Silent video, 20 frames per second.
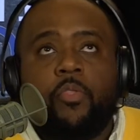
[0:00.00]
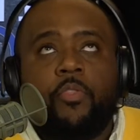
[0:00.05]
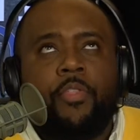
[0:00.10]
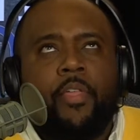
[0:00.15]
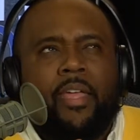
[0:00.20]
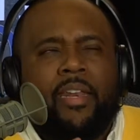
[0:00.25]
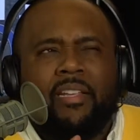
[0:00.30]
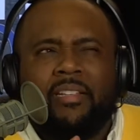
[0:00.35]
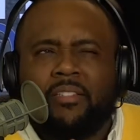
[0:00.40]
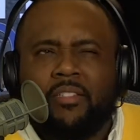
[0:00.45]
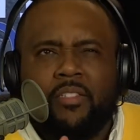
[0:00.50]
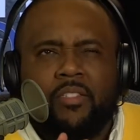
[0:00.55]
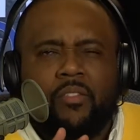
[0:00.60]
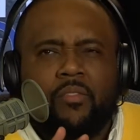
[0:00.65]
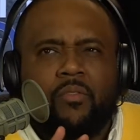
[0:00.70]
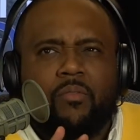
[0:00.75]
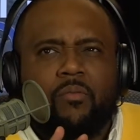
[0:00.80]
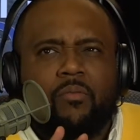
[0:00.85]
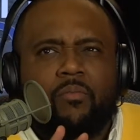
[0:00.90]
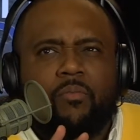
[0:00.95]
is
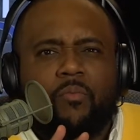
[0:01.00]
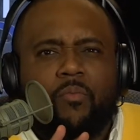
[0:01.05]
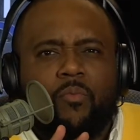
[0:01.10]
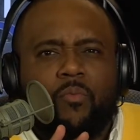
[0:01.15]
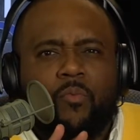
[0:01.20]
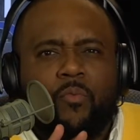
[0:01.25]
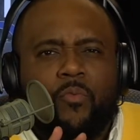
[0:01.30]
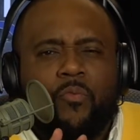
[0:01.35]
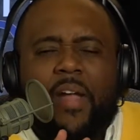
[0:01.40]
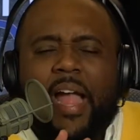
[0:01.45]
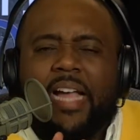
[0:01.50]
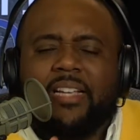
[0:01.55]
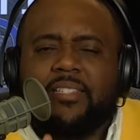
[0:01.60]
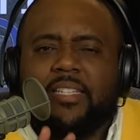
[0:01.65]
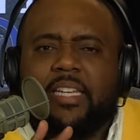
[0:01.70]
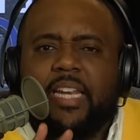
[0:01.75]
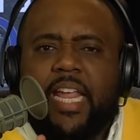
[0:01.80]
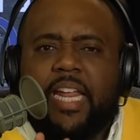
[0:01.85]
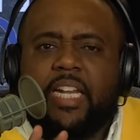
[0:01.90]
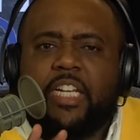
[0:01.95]

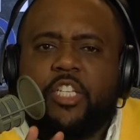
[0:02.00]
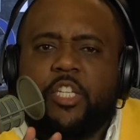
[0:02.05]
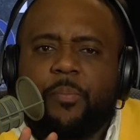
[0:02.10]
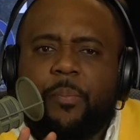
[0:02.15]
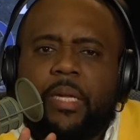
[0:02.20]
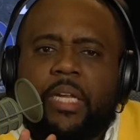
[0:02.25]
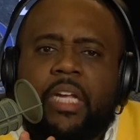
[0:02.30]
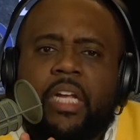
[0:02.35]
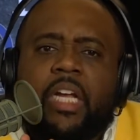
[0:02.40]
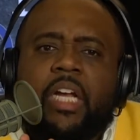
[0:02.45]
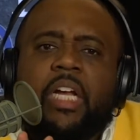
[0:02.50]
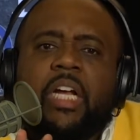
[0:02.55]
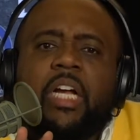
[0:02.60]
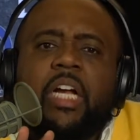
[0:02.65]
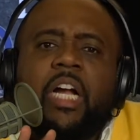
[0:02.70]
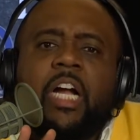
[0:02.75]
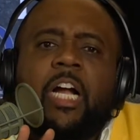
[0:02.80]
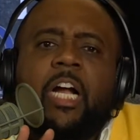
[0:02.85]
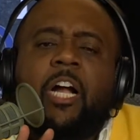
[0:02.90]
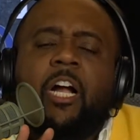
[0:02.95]
fascinating to me.
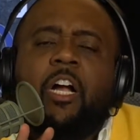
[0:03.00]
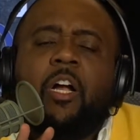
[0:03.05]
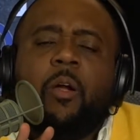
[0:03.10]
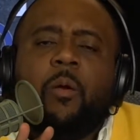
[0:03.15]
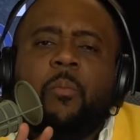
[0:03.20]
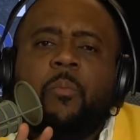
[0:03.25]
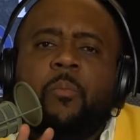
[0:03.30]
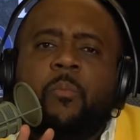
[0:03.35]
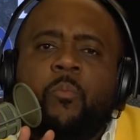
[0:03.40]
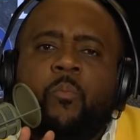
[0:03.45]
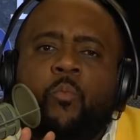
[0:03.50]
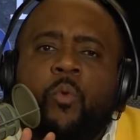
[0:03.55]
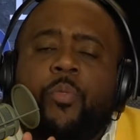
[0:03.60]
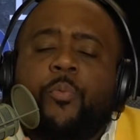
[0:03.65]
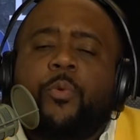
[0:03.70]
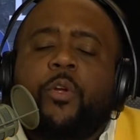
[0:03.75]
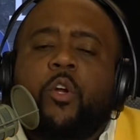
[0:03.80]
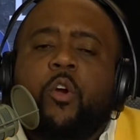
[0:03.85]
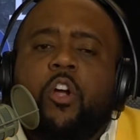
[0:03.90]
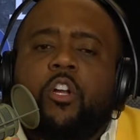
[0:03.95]
With
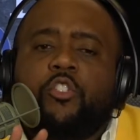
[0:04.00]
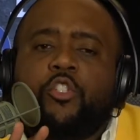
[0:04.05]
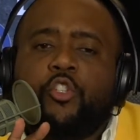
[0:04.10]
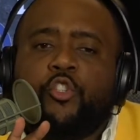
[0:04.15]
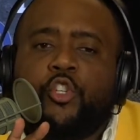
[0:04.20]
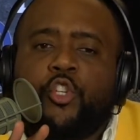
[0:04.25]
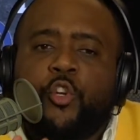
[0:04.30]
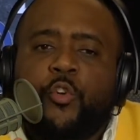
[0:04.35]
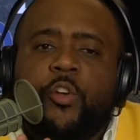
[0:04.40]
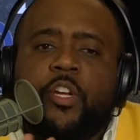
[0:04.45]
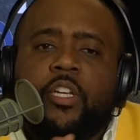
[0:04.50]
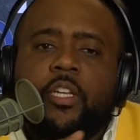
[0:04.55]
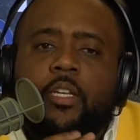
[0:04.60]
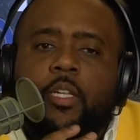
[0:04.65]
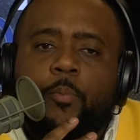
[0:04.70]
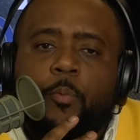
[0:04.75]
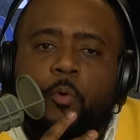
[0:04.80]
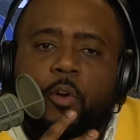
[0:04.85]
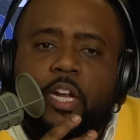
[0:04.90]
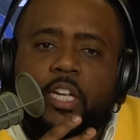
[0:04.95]
regard to jury
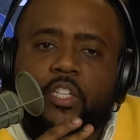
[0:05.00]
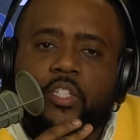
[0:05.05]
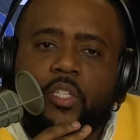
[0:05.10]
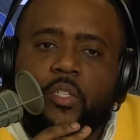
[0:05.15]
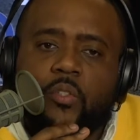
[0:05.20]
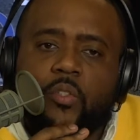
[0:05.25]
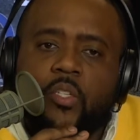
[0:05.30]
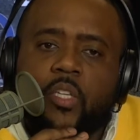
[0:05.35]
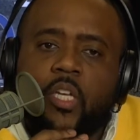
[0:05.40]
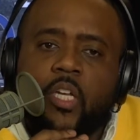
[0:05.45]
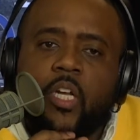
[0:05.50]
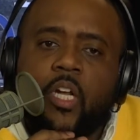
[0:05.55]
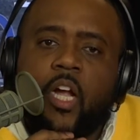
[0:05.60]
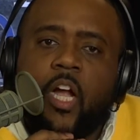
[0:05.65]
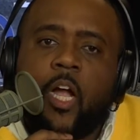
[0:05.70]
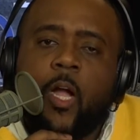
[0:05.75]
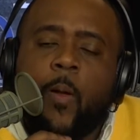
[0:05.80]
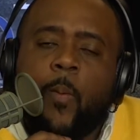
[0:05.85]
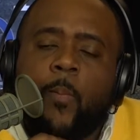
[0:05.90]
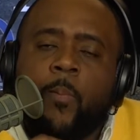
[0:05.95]
deliberations,
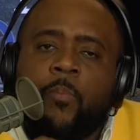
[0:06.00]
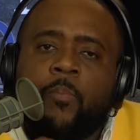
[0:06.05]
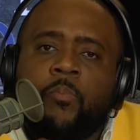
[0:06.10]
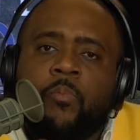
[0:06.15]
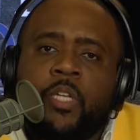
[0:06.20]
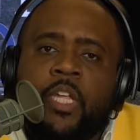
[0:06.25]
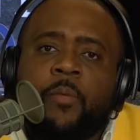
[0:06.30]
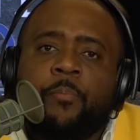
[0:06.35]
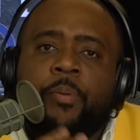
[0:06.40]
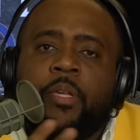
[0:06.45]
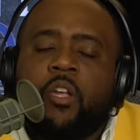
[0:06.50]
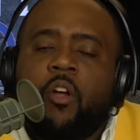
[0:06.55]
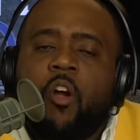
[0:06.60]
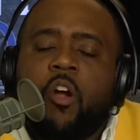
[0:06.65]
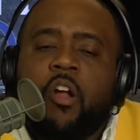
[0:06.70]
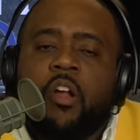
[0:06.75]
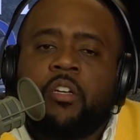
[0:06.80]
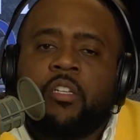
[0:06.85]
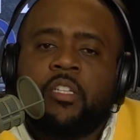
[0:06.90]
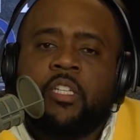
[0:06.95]

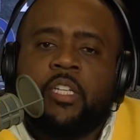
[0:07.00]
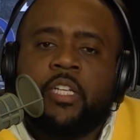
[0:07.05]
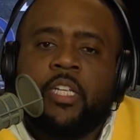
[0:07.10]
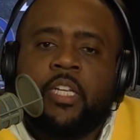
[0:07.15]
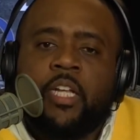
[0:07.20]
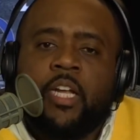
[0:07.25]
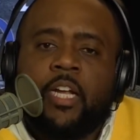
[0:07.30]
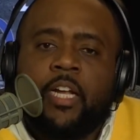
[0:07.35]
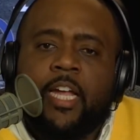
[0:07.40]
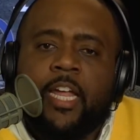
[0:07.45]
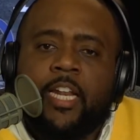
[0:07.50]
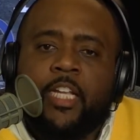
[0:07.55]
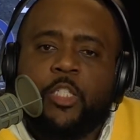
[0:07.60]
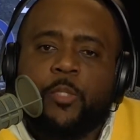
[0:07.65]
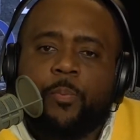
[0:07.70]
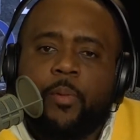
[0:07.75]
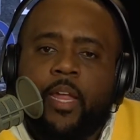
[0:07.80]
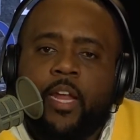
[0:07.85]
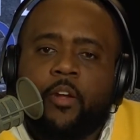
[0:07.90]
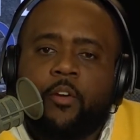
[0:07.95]
NPR did an
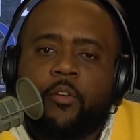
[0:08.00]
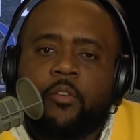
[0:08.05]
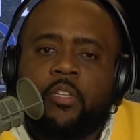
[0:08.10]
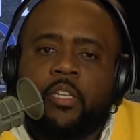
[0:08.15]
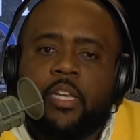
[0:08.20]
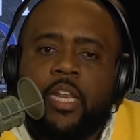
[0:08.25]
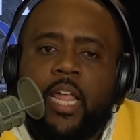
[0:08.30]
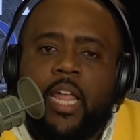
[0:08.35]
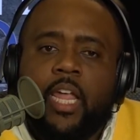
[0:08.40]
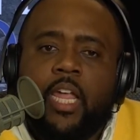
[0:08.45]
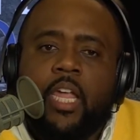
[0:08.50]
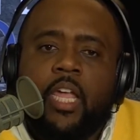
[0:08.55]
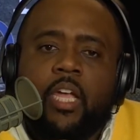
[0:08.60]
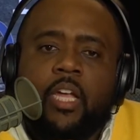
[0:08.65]
explainer today